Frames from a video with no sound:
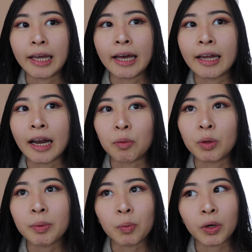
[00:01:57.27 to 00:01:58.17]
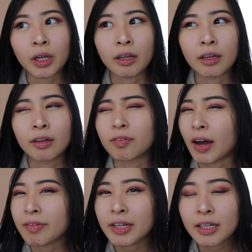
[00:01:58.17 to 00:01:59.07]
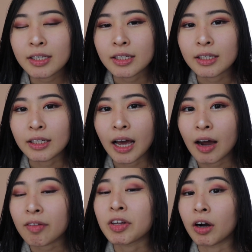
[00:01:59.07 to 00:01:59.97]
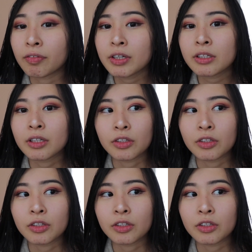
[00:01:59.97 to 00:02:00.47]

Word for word: and I will be working five days out of the office.